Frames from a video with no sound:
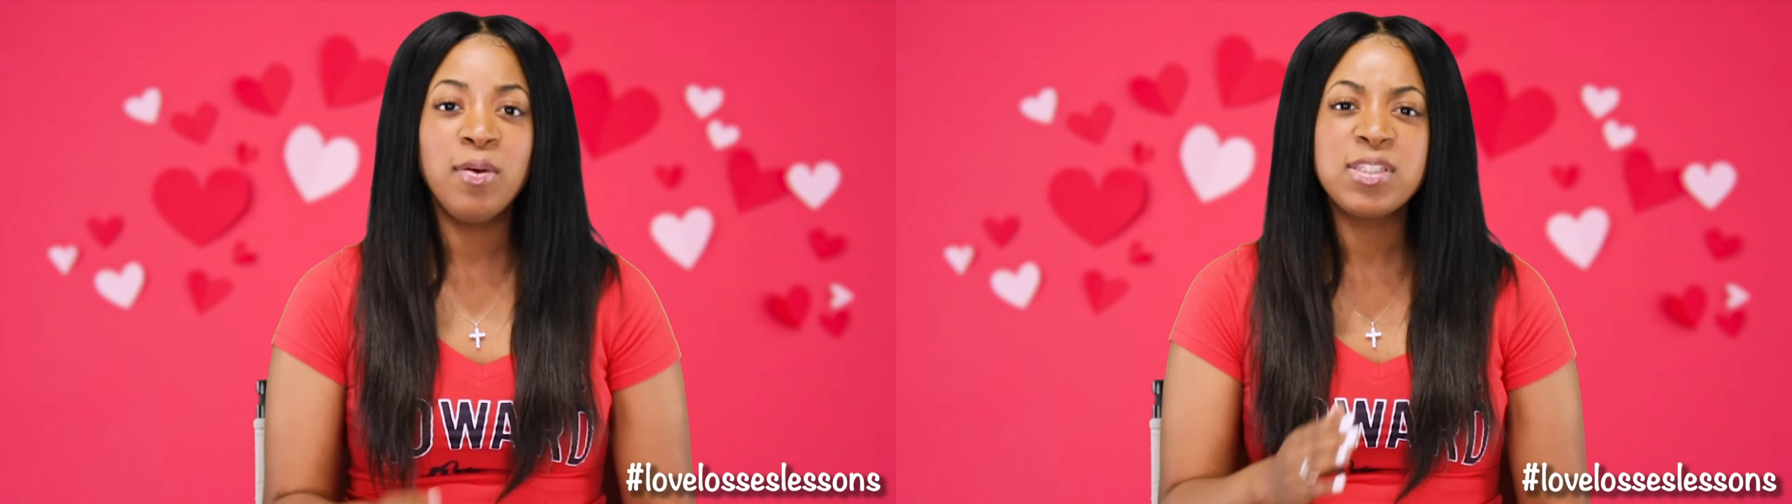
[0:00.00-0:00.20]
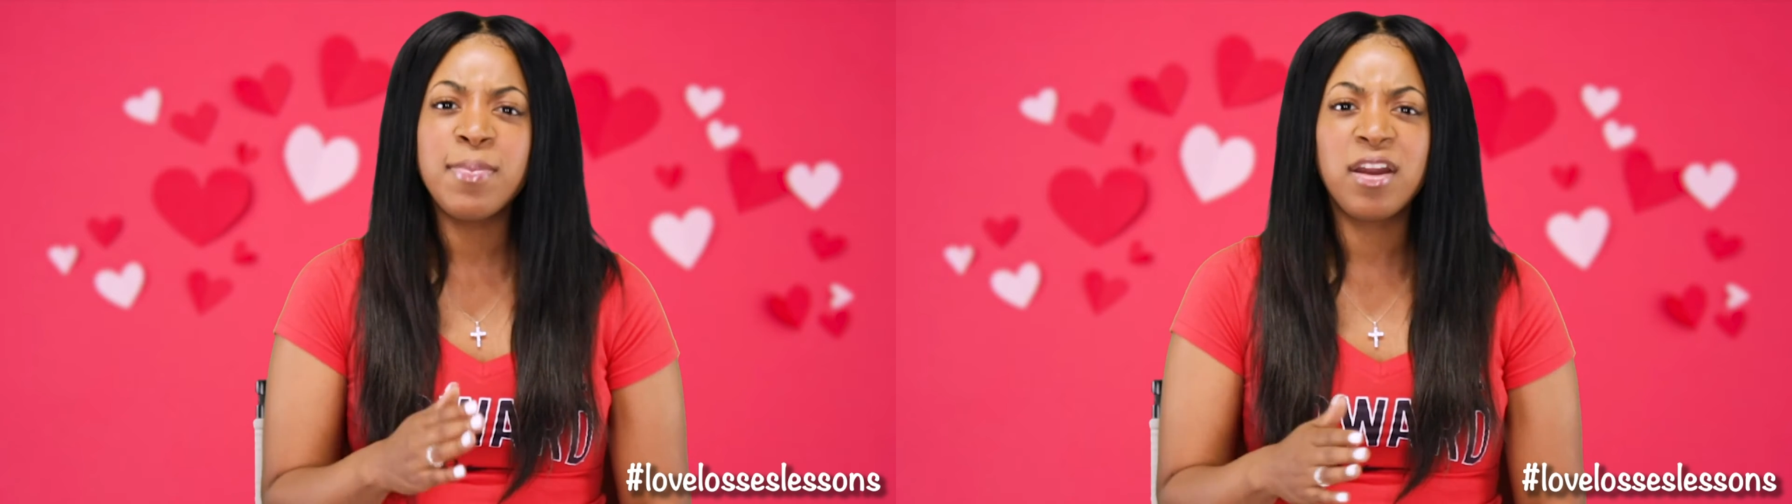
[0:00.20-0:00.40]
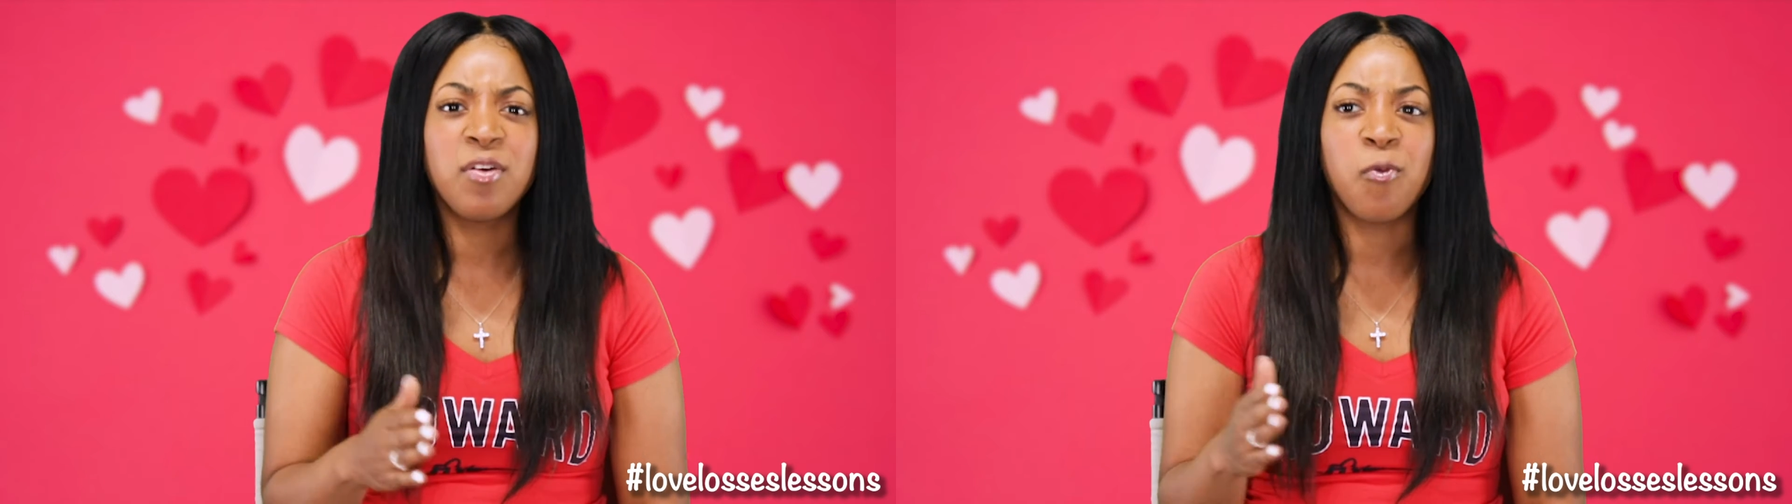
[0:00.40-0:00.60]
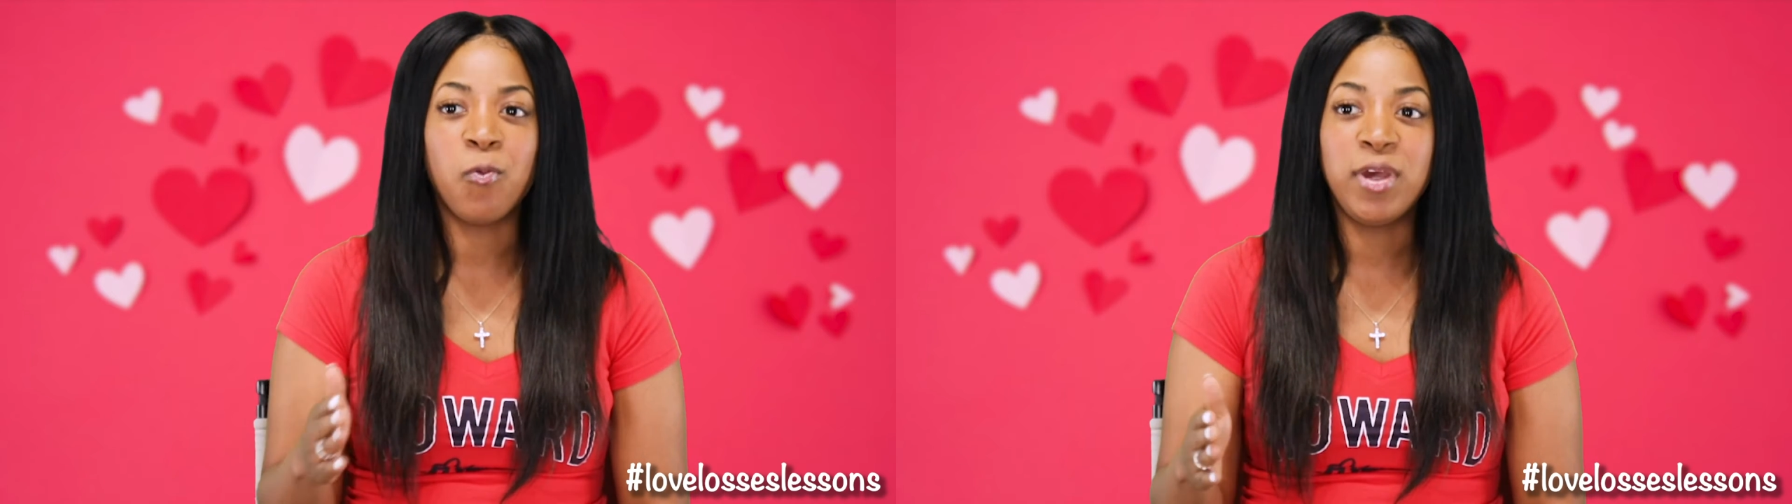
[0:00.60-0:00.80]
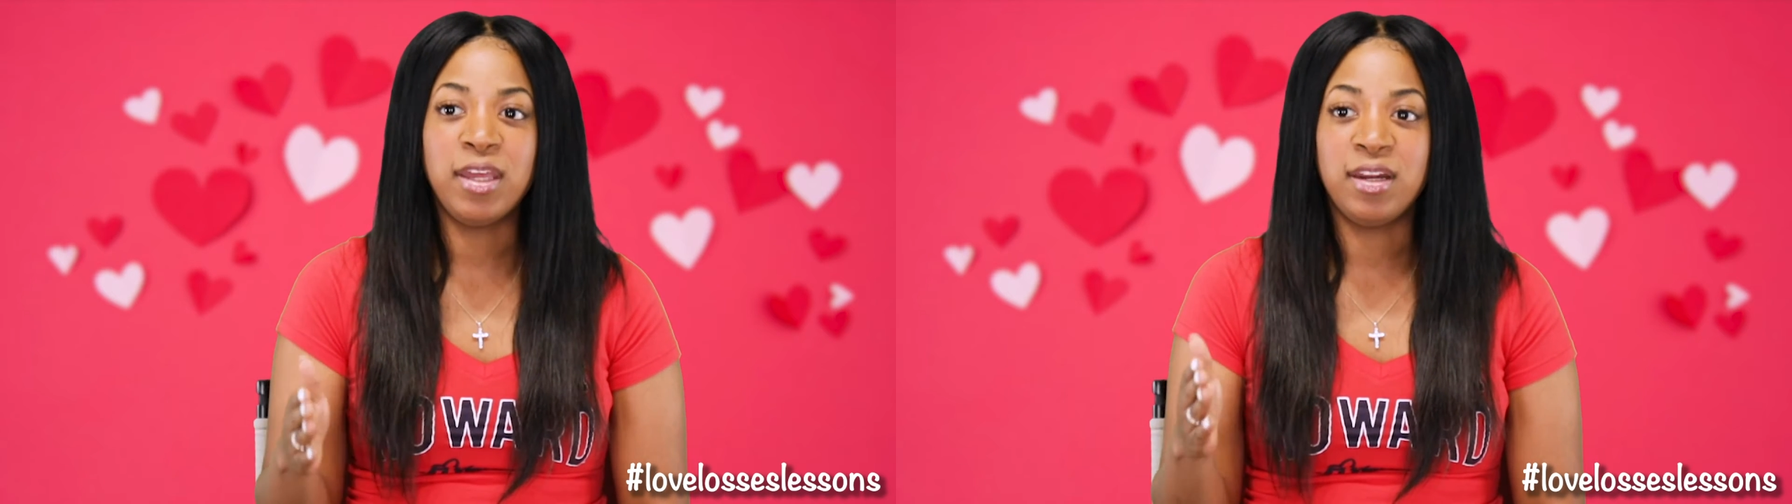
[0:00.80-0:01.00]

was a matter of when,